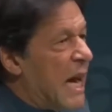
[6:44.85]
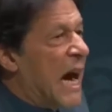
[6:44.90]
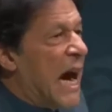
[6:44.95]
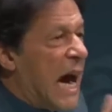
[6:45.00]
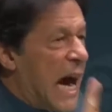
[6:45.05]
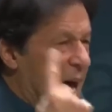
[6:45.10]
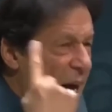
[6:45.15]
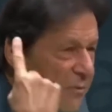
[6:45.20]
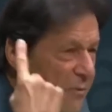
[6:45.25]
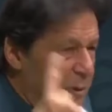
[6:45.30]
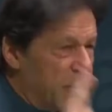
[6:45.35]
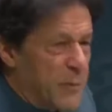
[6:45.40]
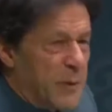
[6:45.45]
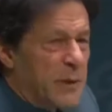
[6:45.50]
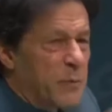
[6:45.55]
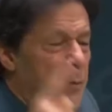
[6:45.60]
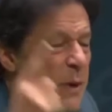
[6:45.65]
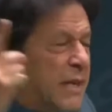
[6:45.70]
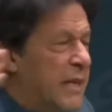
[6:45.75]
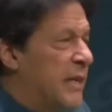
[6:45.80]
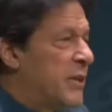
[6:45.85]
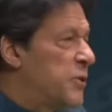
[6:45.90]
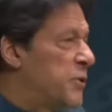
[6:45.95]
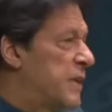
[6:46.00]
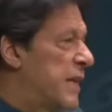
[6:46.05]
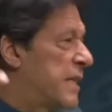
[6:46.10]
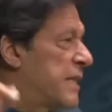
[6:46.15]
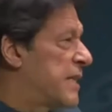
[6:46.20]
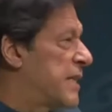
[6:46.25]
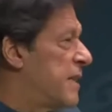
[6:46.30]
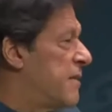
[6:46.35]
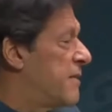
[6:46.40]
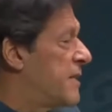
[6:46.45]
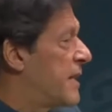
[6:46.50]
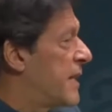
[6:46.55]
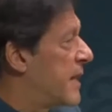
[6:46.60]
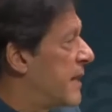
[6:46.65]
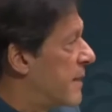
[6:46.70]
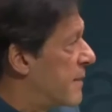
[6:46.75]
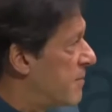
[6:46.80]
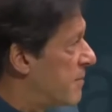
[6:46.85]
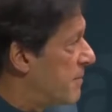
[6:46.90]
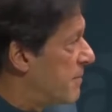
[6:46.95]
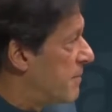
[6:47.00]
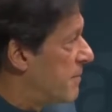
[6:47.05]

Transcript: half of it went into debt servicing.